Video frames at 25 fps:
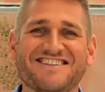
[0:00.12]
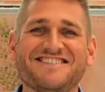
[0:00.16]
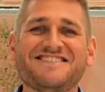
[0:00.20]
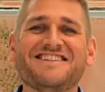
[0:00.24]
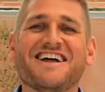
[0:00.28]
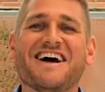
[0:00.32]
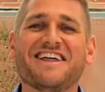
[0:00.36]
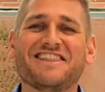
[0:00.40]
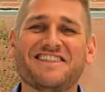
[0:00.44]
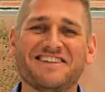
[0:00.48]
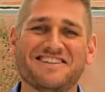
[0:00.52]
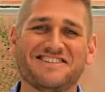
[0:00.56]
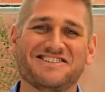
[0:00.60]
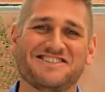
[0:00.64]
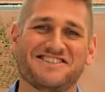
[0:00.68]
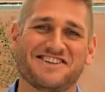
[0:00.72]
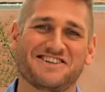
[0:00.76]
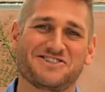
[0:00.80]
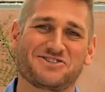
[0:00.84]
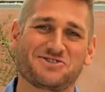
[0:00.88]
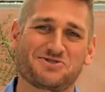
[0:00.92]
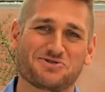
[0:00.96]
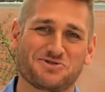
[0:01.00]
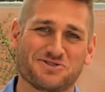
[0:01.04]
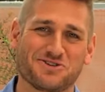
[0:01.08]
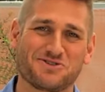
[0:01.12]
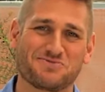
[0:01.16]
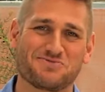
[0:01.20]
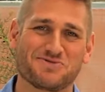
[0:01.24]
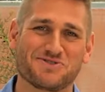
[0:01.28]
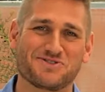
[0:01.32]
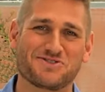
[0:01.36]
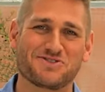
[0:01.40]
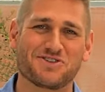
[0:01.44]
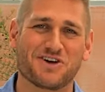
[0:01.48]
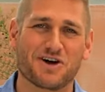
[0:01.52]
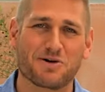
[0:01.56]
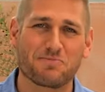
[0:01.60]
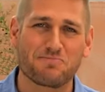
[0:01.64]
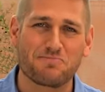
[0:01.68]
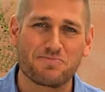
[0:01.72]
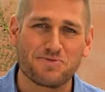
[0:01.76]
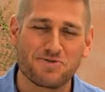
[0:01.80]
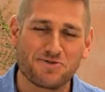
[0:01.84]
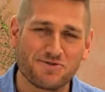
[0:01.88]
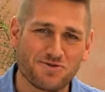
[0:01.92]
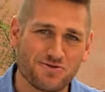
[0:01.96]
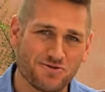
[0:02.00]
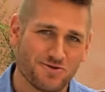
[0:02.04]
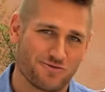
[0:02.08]
Nothing says Christmas like
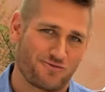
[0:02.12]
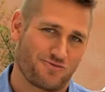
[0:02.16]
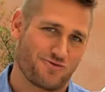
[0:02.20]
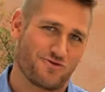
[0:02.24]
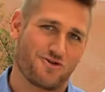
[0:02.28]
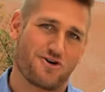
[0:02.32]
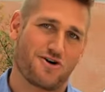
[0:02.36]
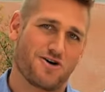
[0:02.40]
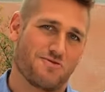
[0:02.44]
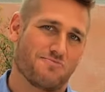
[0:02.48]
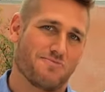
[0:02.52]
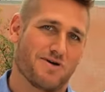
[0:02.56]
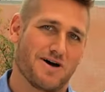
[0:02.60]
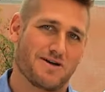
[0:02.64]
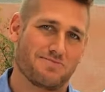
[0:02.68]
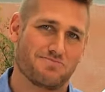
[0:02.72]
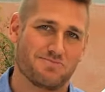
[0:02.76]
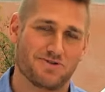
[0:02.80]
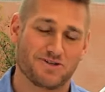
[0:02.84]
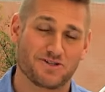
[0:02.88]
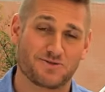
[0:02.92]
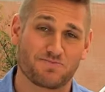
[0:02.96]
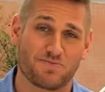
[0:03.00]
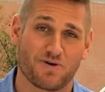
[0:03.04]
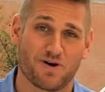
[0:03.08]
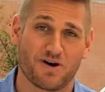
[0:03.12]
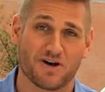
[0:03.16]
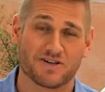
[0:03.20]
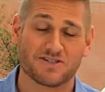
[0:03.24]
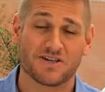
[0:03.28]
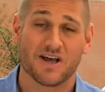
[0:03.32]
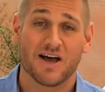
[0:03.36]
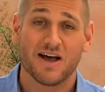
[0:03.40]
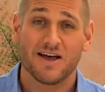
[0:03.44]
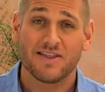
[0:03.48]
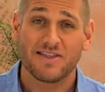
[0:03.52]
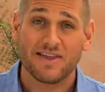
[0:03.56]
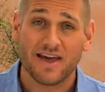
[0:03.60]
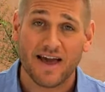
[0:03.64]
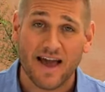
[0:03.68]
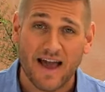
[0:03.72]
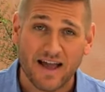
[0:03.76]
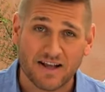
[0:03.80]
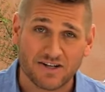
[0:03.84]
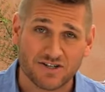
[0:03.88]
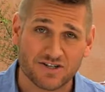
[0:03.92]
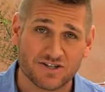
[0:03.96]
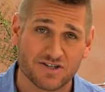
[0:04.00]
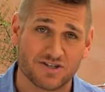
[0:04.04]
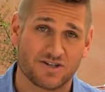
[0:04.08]
beautiful homemade mince pies. They're
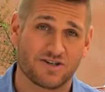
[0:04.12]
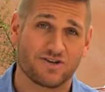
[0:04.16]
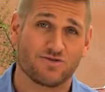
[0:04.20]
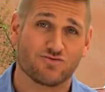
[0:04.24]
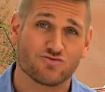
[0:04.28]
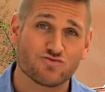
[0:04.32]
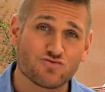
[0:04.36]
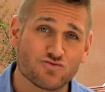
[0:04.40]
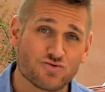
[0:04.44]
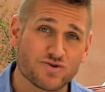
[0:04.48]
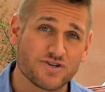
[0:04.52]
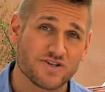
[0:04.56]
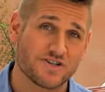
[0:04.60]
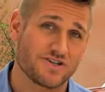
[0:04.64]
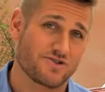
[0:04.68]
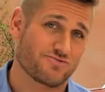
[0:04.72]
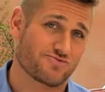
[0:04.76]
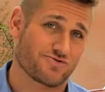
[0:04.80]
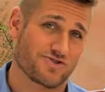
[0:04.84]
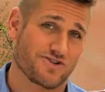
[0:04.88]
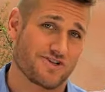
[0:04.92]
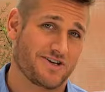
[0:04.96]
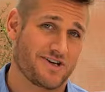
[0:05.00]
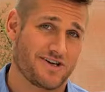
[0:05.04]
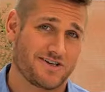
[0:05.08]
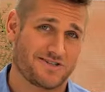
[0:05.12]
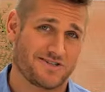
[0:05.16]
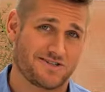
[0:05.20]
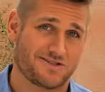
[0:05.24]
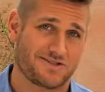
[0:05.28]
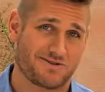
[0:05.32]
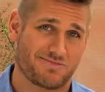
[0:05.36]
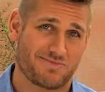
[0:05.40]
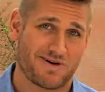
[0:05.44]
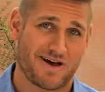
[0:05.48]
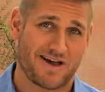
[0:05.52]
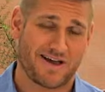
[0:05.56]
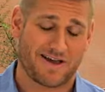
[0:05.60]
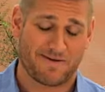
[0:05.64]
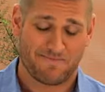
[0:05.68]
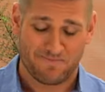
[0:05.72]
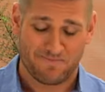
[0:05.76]
actually really, really easy to make.